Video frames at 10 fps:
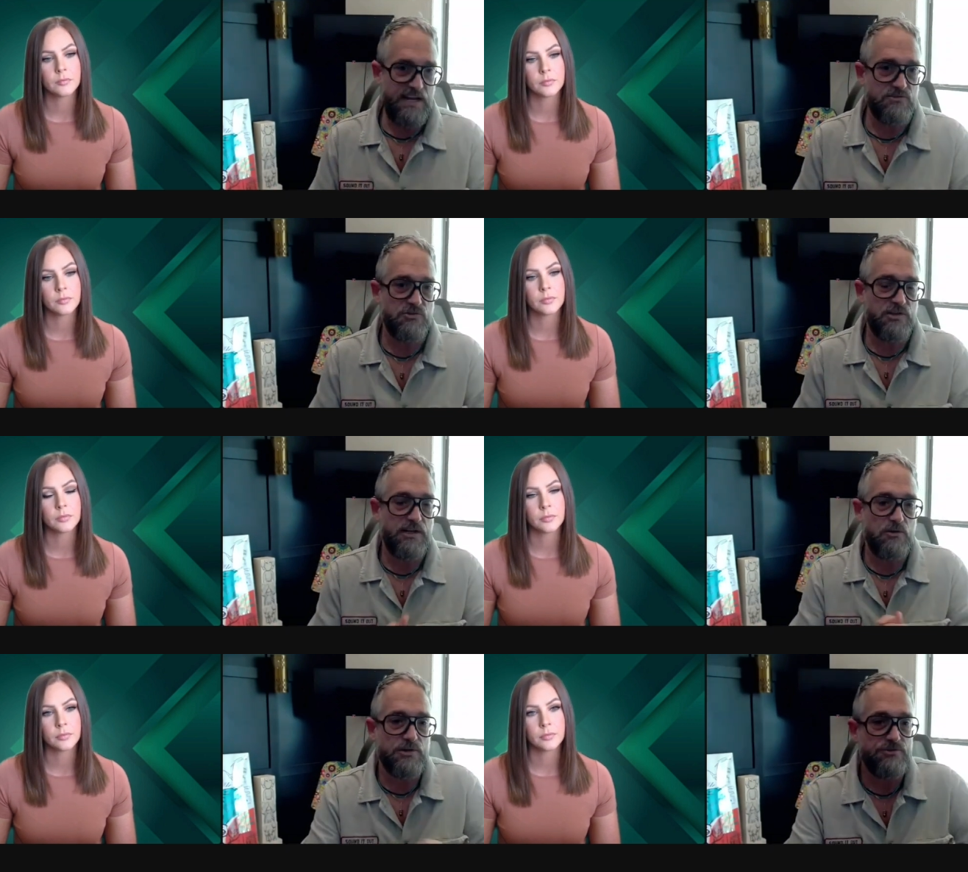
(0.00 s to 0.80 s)
Speaker 1: to that question.
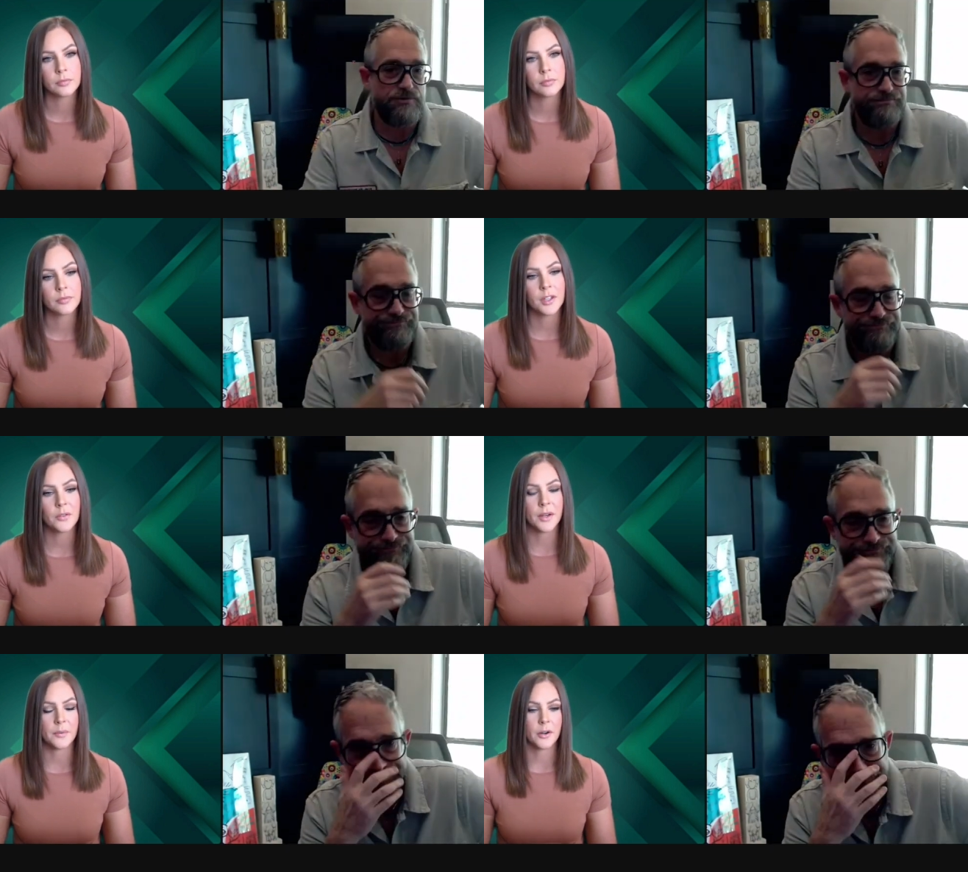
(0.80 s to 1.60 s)
Speaker 2: All
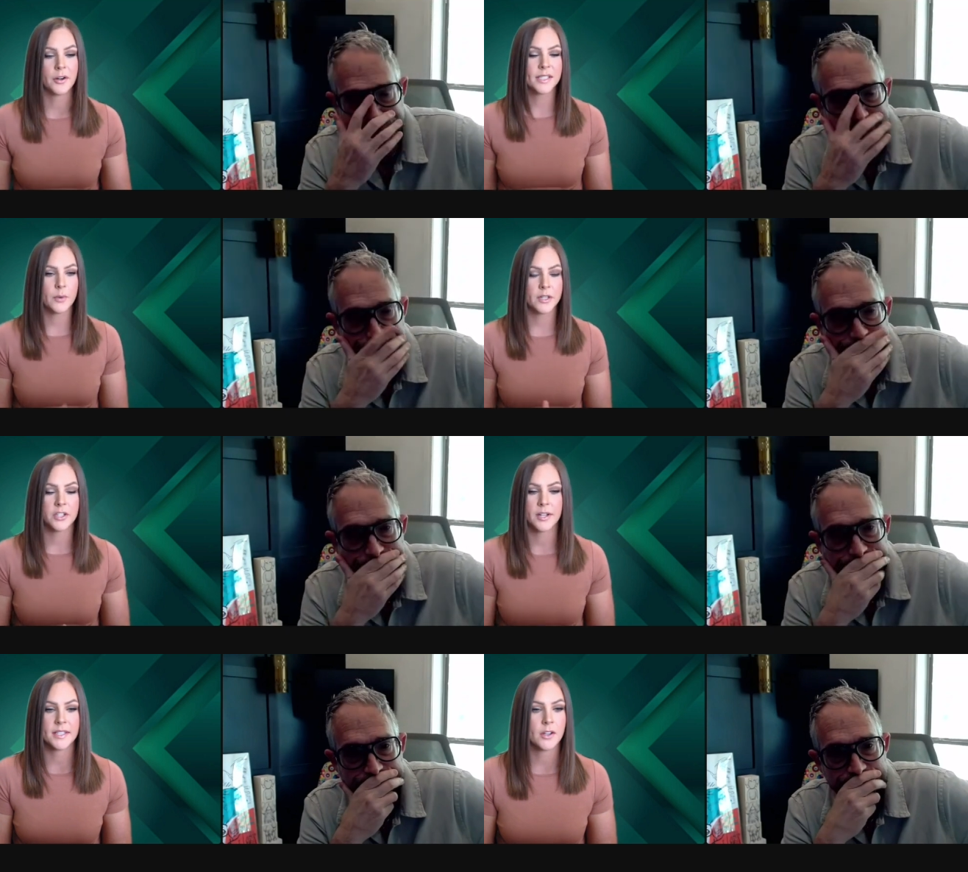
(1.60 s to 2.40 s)
right. Our next question
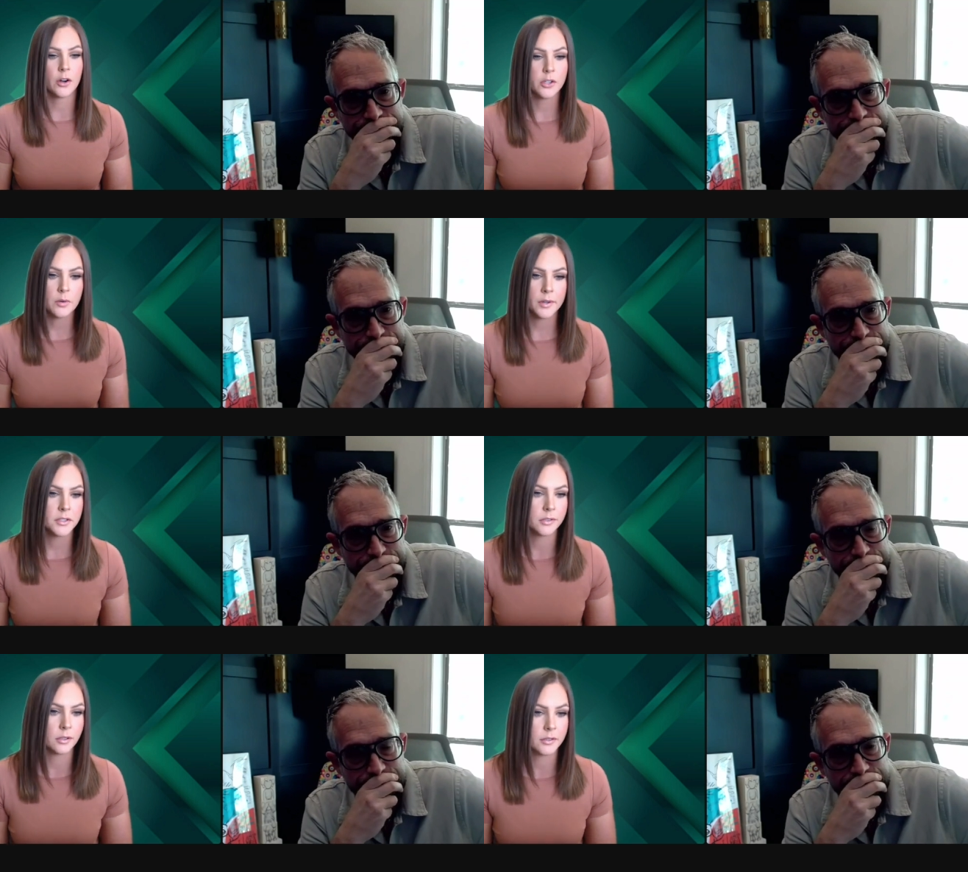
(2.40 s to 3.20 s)
is Are you
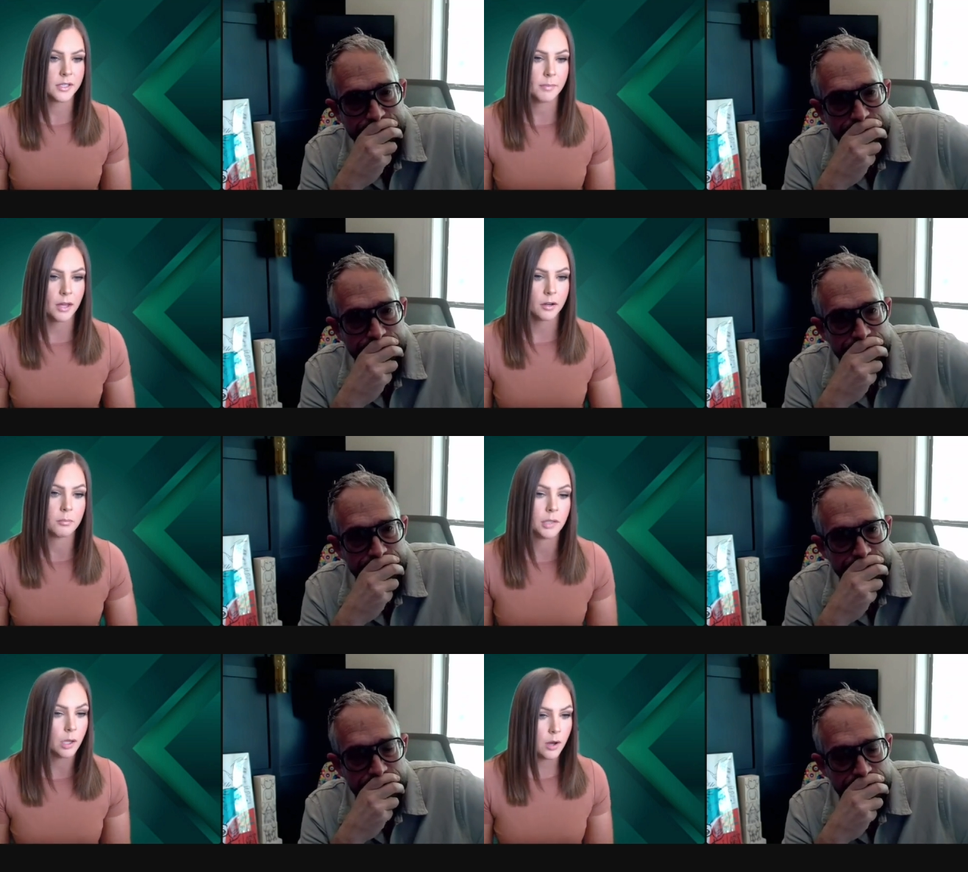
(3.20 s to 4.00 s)
concerned about a
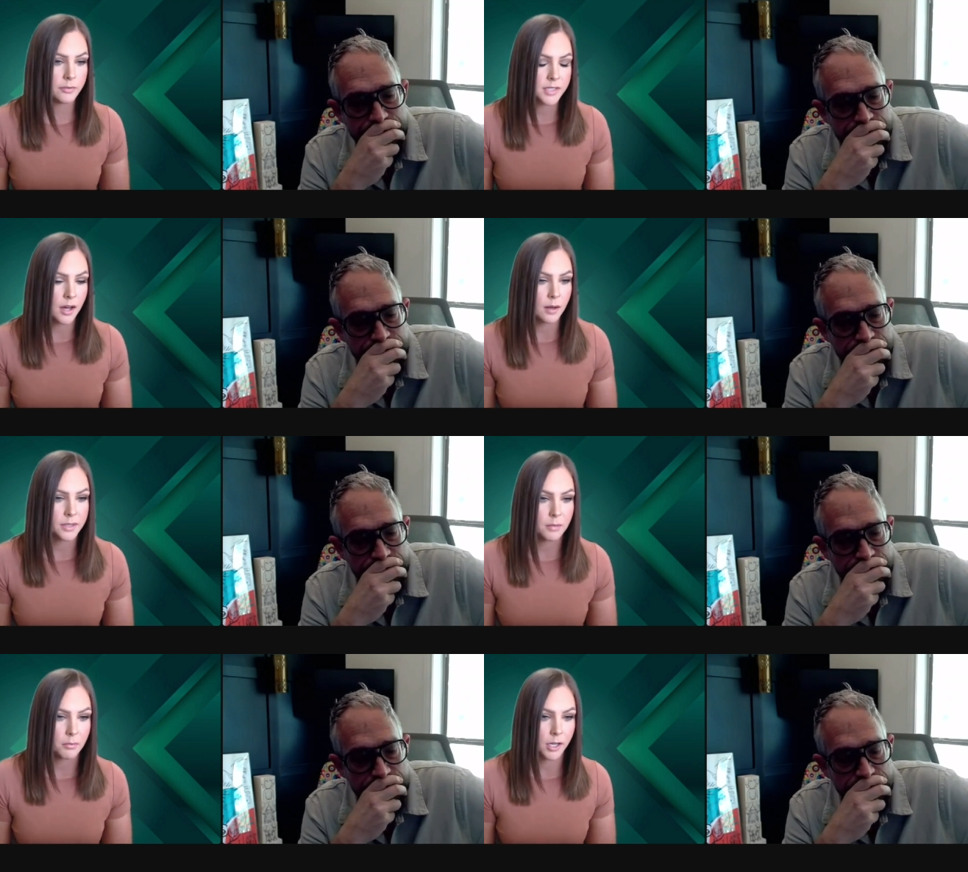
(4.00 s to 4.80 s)
blow off top in the
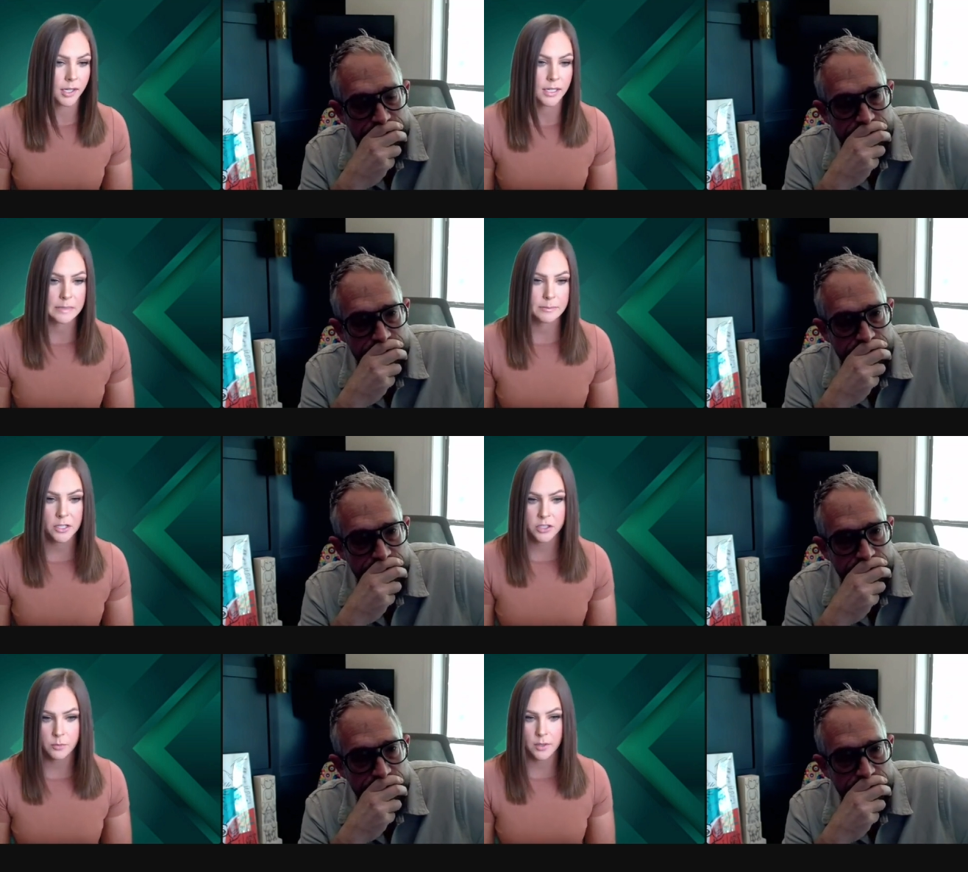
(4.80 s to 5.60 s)
market,
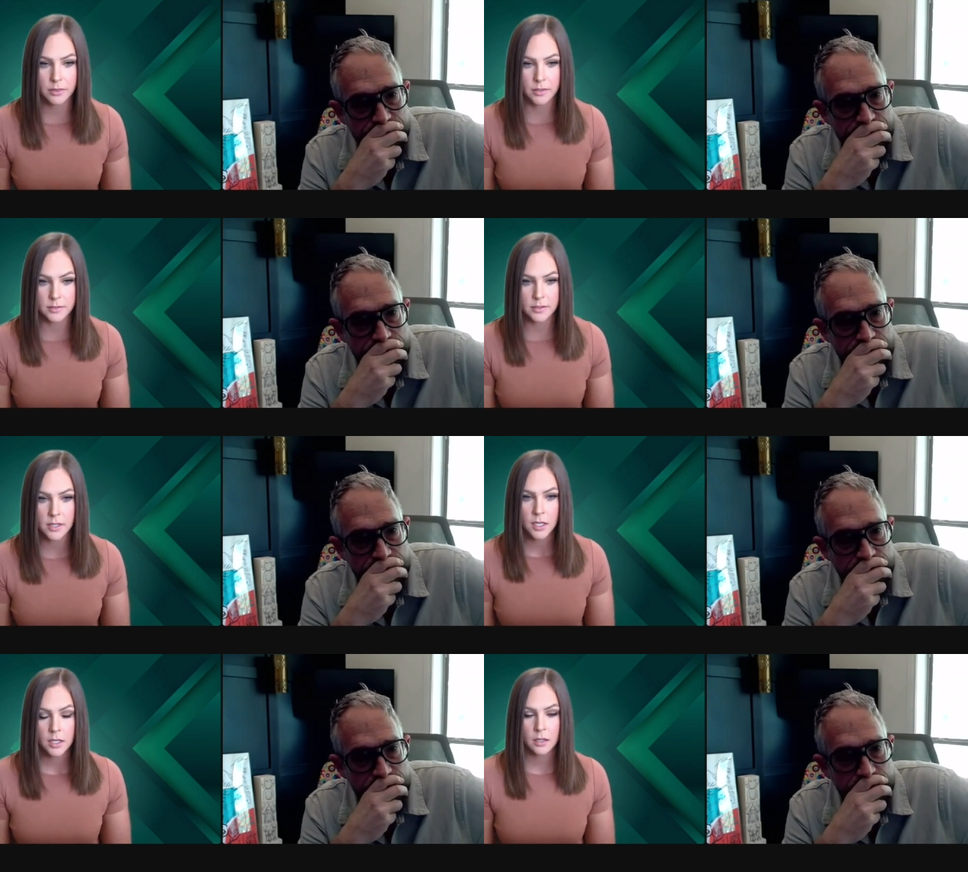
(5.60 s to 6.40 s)
especially with this
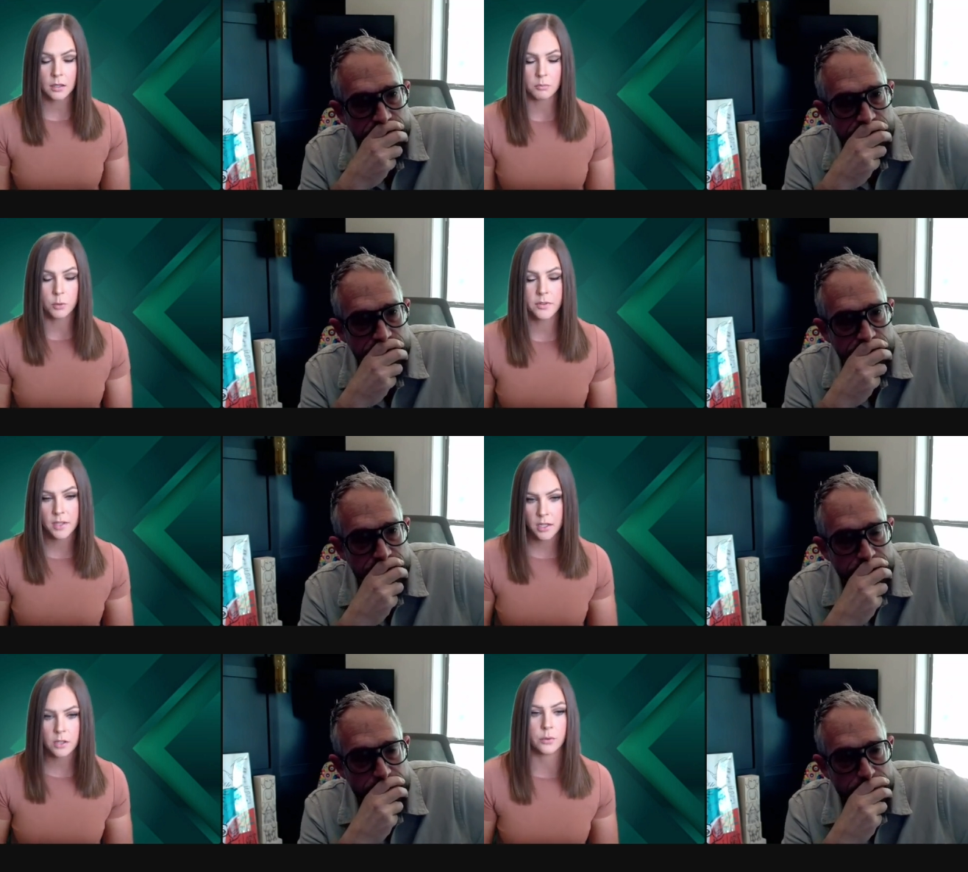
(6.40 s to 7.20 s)
uh, move in the
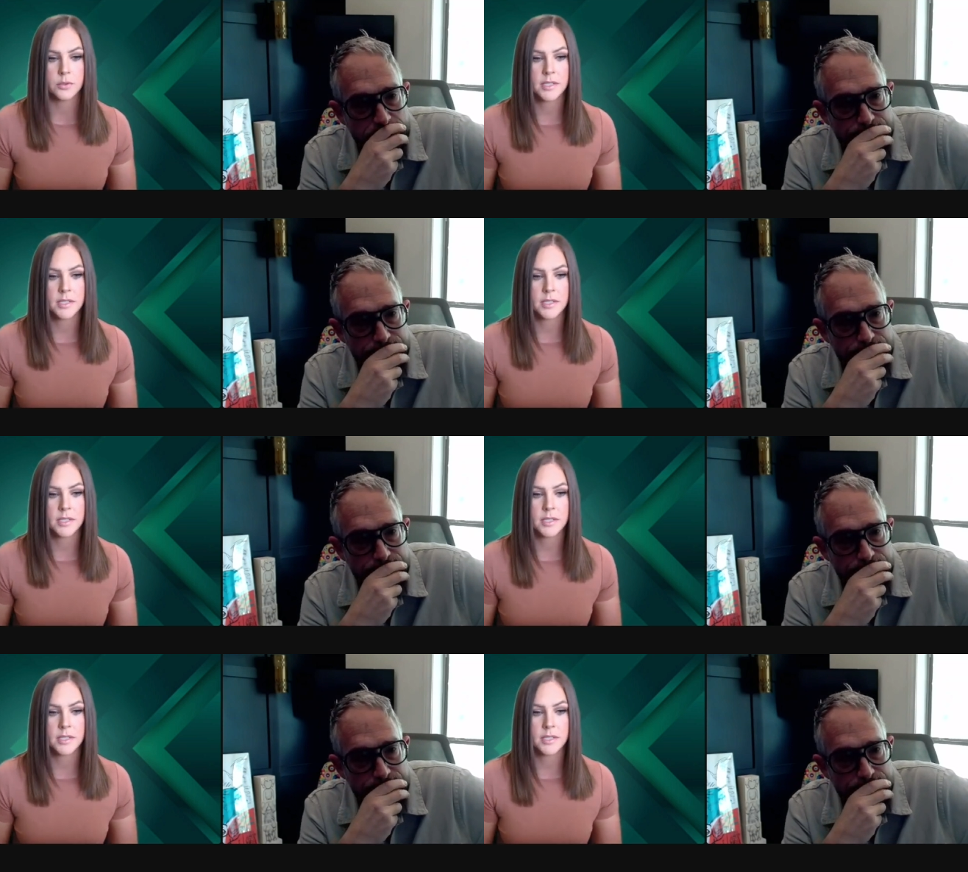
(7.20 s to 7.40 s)
Qs?